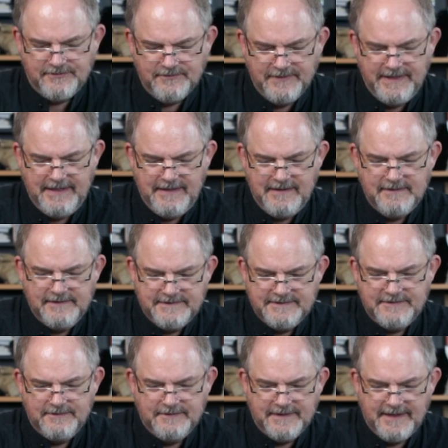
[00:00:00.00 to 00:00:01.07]
three. Let's
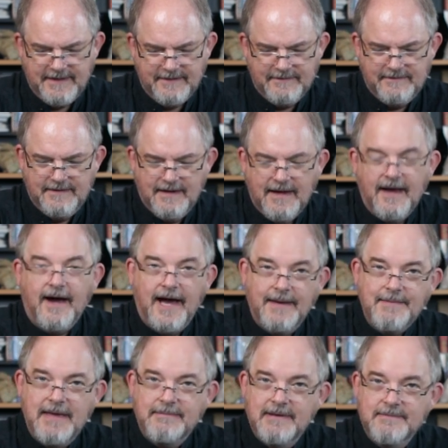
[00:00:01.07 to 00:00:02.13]
do that. I
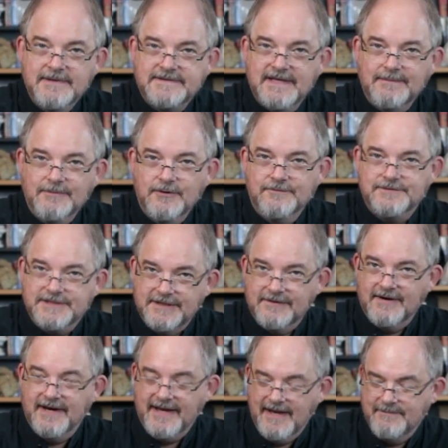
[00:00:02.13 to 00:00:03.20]
may be missing moves
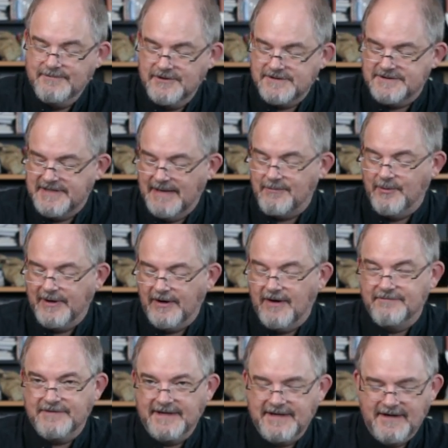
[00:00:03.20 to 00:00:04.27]
here. I am just demoing
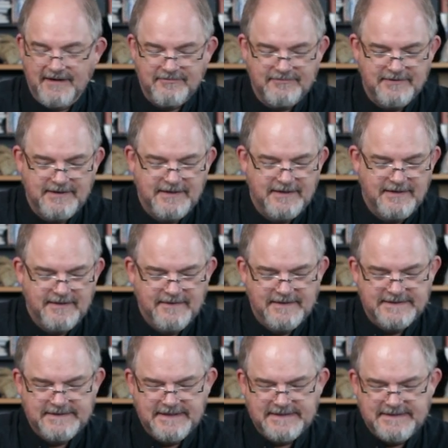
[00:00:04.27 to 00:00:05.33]
off the cuff.
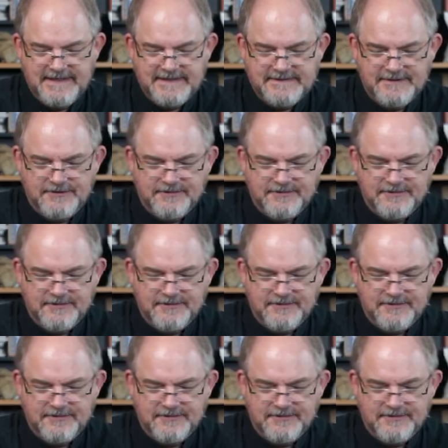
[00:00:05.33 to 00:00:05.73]
The 6 takes the